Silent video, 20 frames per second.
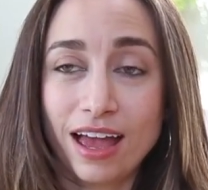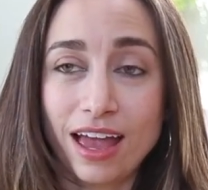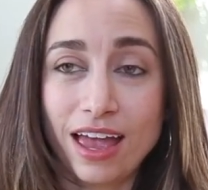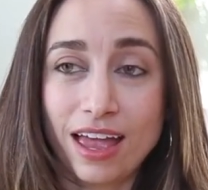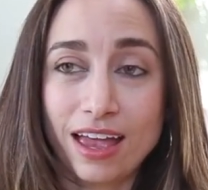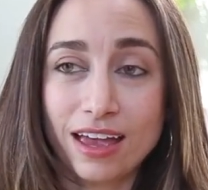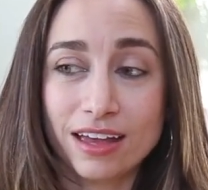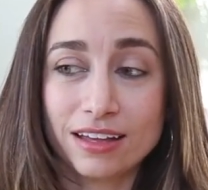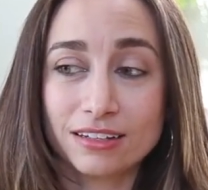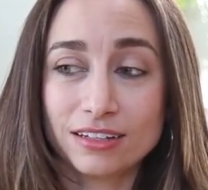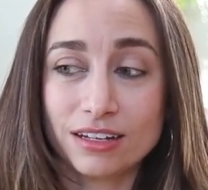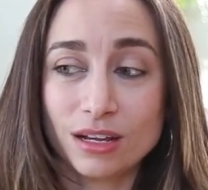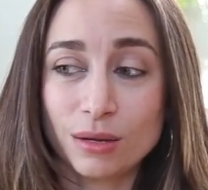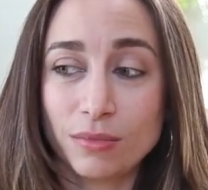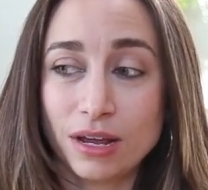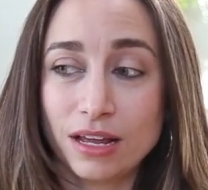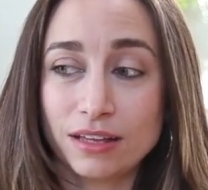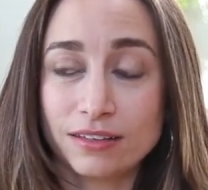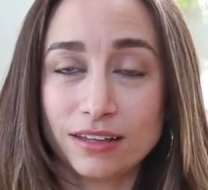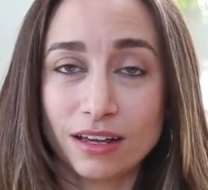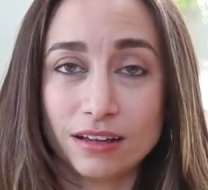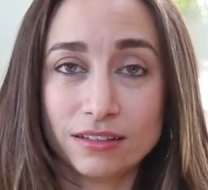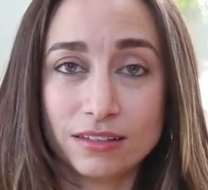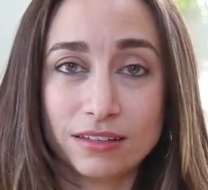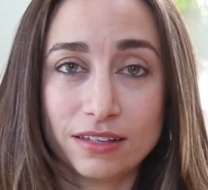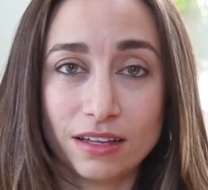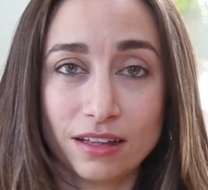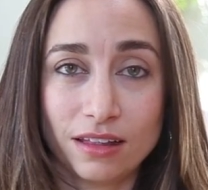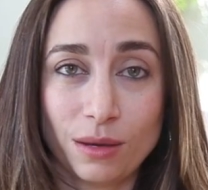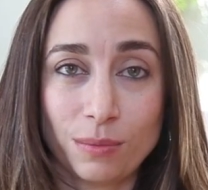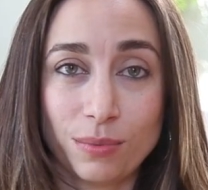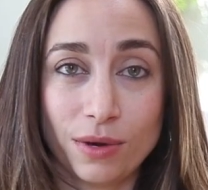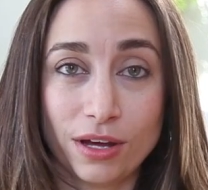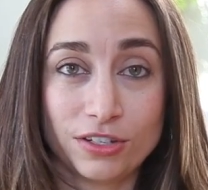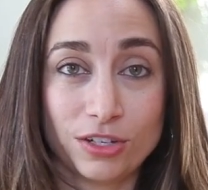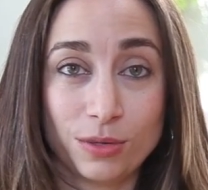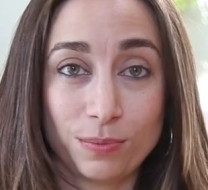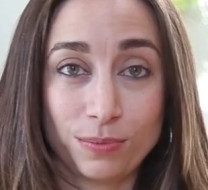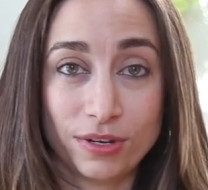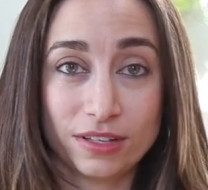And it may sound silly,
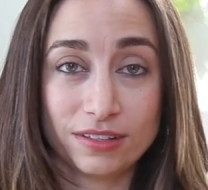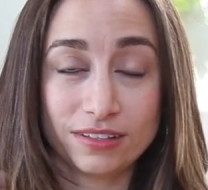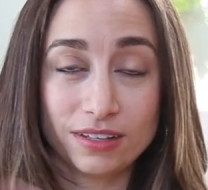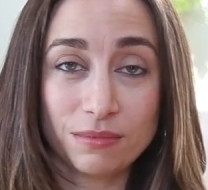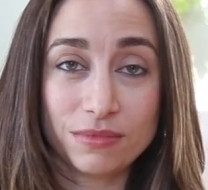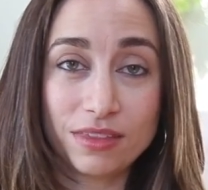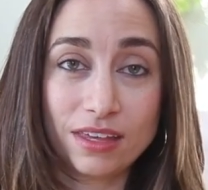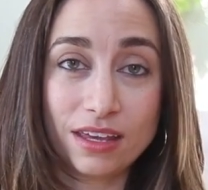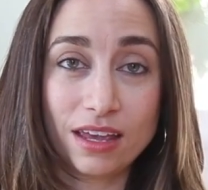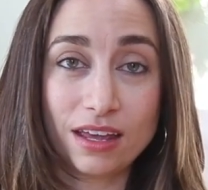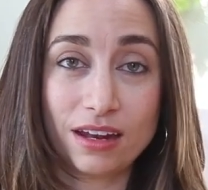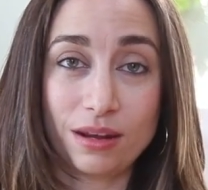but to put something